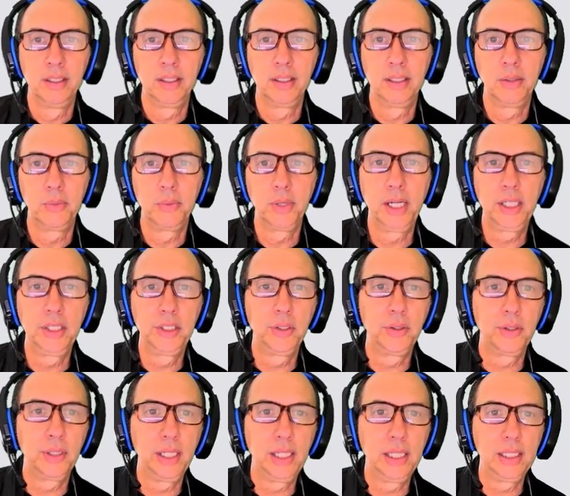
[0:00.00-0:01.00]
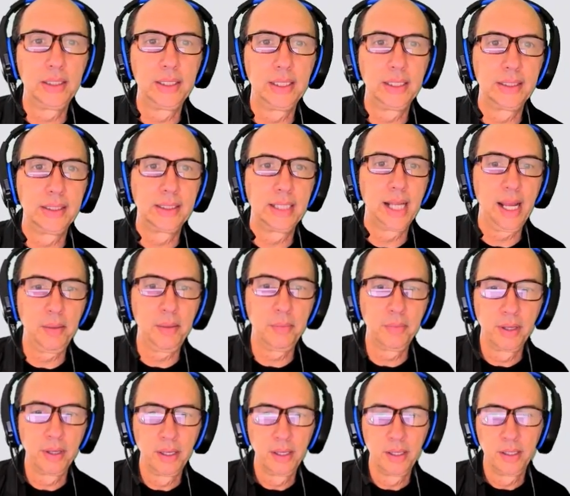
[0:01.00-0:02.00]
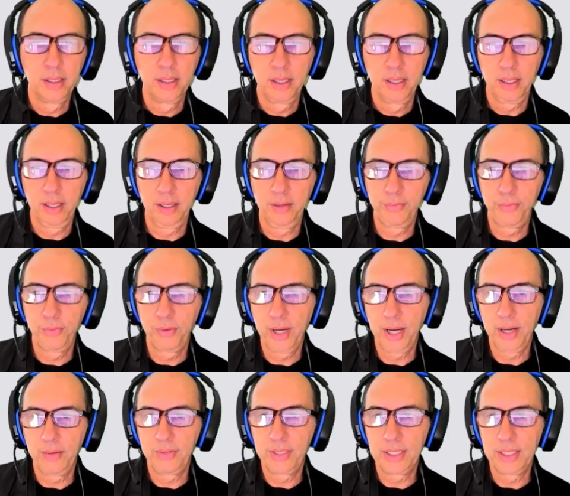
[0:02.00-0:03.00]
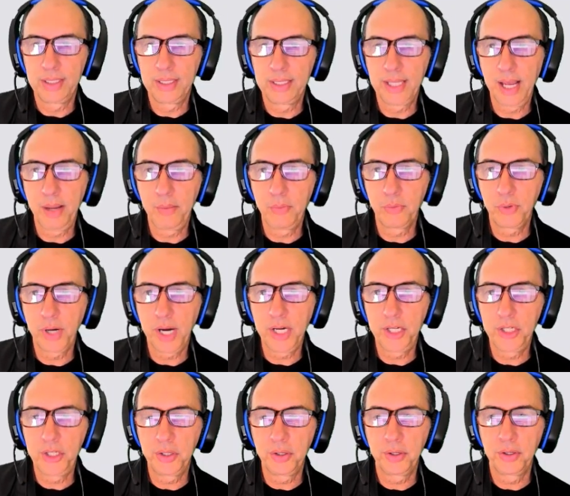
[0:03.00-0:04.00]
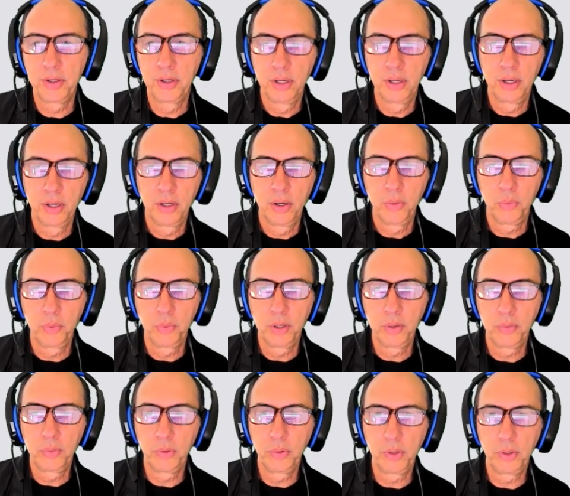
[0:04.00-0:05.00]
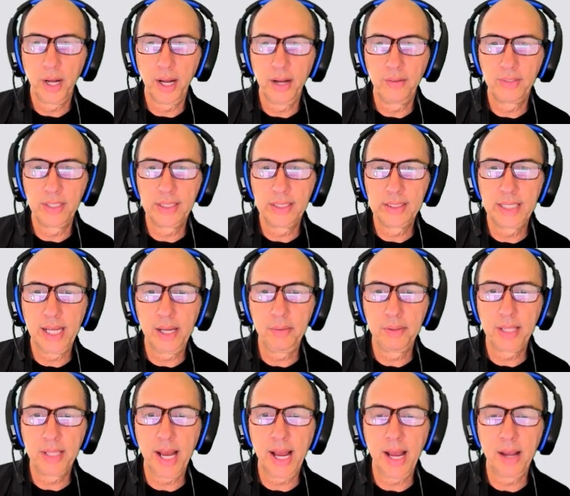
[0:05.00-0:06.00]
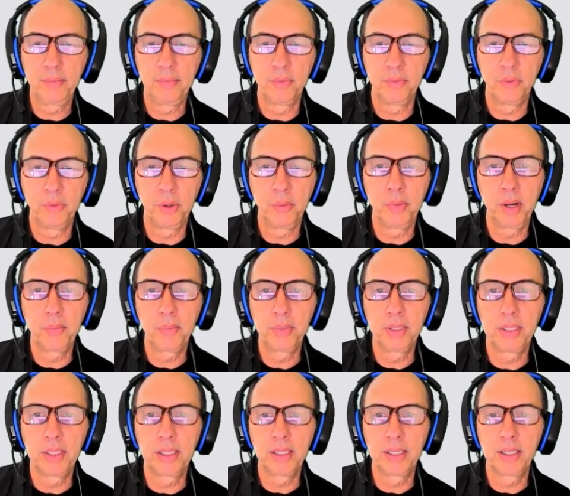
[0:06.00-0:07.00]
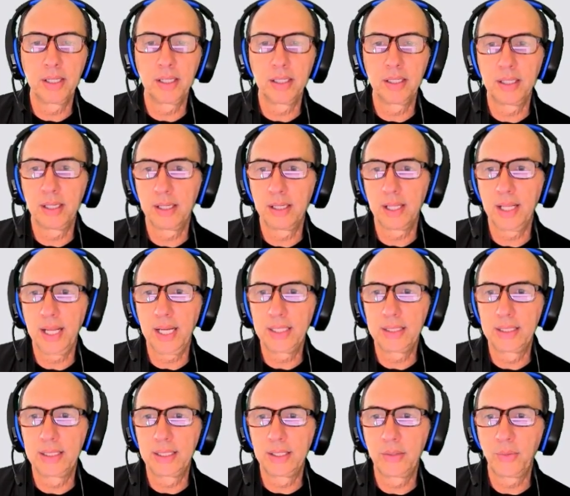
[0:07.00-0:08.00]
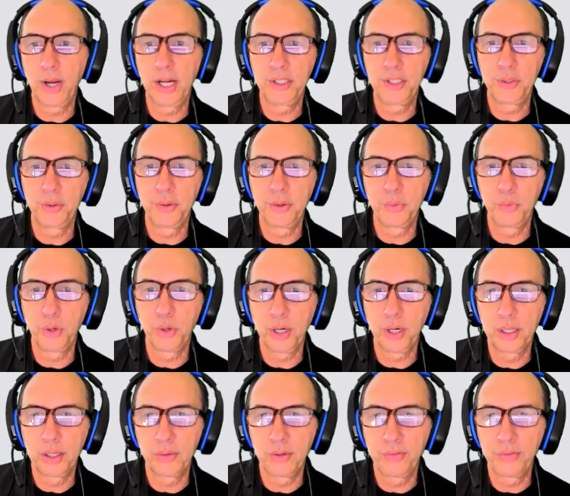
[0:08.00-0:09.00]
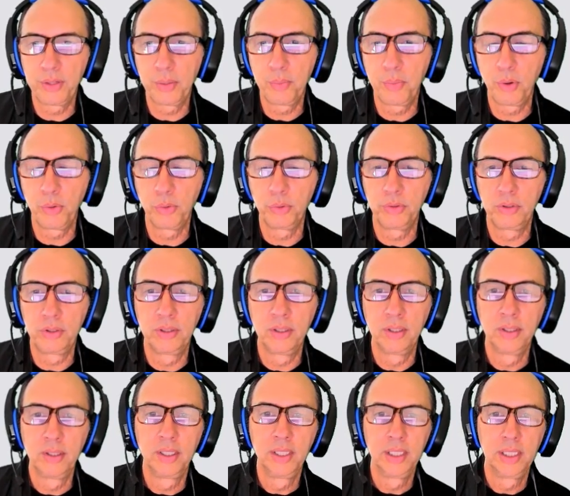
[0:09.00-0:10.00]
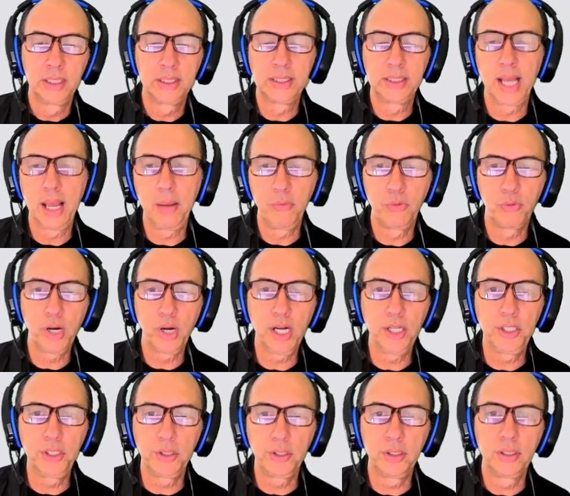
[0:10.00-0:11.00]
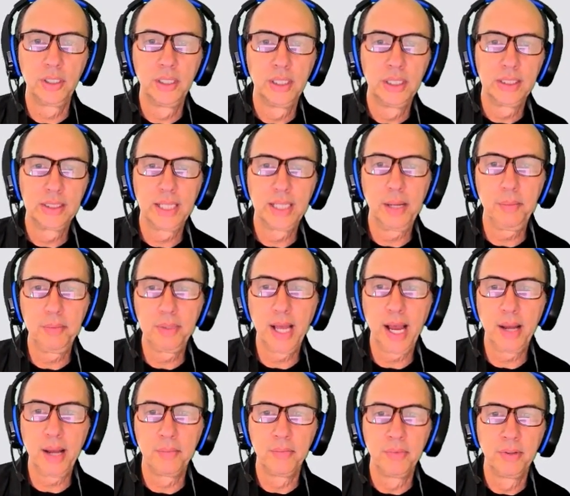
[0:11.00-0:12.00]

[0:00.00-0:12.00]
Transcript: The ratio is the same. If we have the same ratio, we will have the same time. Remember the last question we worked with the boat. Same ratio, same time.